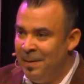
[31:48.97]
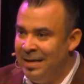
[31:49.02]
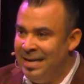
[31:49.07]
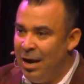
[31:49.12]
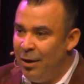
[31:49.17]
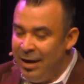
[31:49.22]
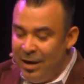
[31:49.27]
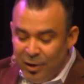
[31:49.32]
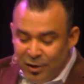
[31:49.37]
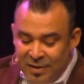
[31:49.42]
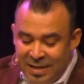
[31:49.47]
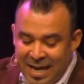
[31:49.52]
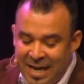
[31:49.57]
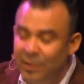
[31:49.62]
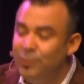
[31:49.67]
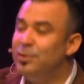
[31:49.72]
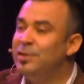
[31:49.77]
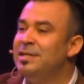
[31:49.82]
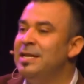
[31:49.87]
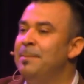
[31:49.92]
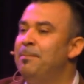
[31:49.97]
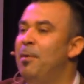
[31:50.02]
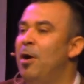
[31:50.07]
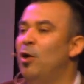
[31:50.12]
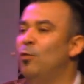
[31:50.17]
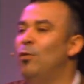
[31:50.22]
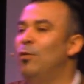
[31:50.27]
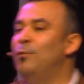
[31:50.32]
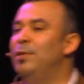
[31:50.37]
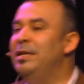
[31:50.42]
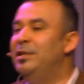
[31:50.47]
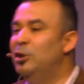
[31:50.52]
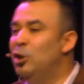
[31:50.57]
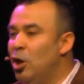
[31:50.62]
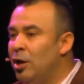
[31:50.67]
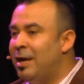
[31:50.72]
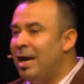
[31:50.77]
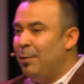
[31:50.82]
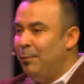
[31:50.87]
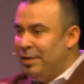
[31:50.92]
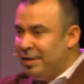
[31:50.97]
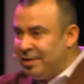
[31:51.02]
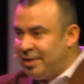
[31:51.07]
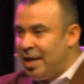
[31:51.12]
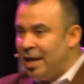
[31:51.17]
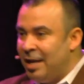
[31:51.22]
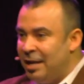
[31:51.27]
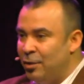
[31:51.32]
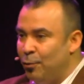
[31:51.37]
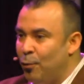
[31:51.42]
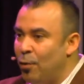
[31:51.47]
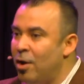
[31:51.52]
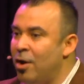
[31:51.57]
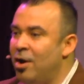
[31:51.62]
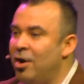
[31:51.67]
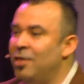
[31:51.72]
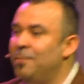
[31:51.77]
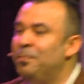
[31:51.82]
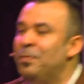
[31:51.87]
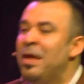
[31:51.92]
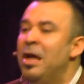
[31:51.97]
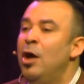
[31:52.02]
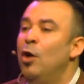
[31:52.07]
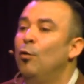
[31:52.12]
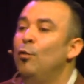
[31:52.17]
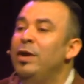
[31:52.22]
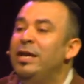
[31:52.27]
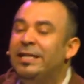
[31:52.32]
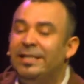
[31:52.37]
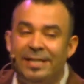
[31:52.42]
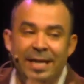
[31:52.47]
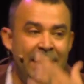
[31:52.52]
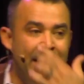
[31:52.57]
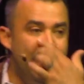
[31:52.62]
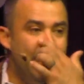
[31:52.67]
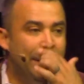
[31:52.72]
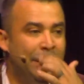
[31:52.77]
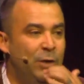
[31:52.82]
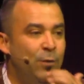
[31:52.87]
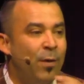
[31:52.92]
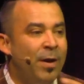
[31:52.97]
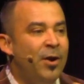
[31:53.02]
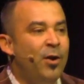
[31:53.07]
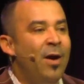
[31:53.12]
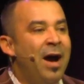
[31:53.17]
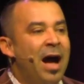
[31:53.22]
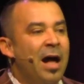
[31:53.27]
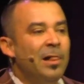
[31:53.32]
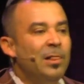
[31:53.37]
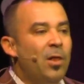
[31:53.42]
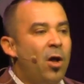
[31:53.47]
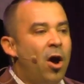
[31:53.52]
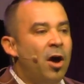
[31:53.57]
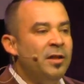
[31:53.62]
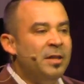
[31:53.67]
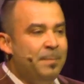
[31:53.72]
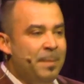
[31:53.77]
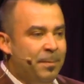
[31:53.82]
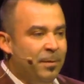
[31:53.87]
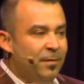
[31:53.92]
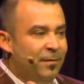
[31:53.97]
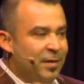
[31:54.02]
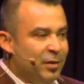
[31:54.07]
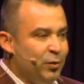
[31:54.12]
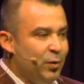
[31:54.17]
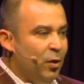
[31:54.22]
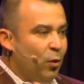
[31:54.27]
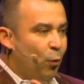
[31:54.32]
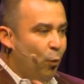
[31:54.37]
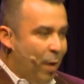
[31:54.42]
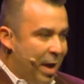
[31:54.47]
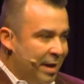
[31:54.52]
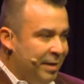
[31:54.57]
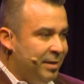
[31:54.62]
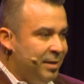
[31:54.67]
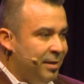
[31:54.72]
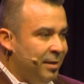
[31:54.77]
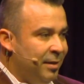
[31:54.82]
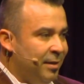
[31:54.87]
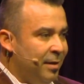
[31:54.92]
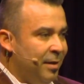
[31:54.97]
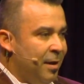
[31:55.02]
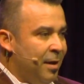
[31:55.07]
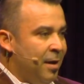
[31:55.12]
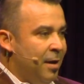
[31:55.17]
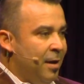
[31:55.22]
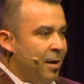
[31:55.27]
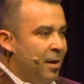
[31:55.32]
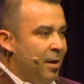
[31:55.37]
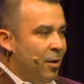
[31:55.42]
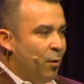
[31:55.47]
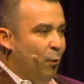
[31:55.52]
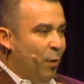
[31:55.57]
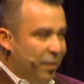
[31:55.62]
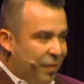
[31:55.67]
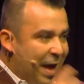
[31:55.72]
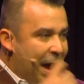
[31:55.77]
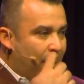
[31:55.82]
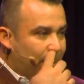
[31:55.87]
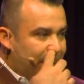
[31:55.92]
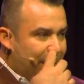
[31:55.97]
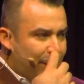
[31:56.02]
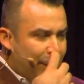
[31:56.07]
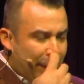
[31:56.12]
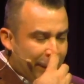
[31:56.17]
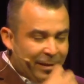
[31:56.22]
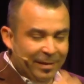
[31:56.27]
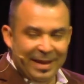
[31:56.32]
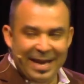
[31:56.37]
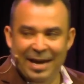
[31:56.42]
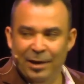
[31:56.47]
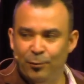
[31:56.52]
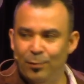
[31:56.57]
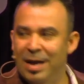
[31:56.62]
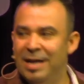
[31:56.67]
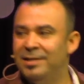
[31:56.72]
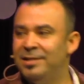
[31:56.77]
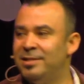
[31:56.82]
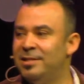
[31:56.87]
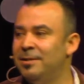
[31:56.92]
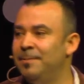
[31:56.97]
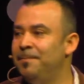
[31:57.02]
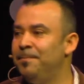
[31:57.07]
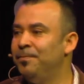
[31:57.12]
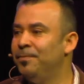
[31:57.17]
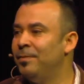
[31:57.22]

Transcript: Now, here's the interesting part. When we look and we study the word, we see, you want to know how long the people of Israel went without giving the land rest?